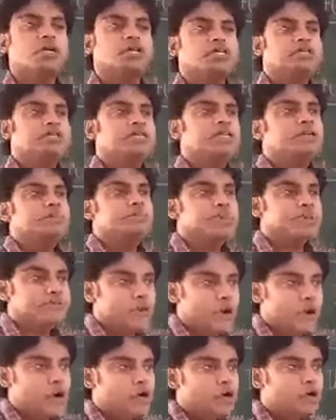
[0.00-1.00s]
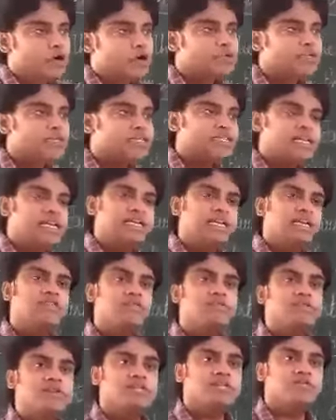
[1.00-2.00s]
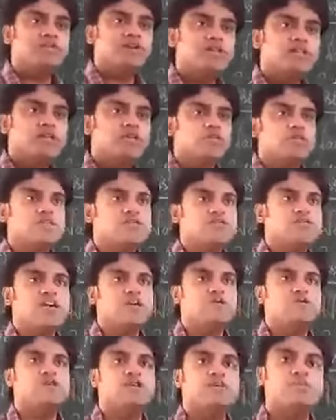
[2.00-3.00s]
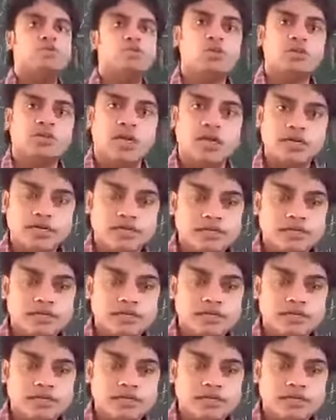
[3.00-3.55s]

See, before this 1857, there was a fight with Tipu Sultan.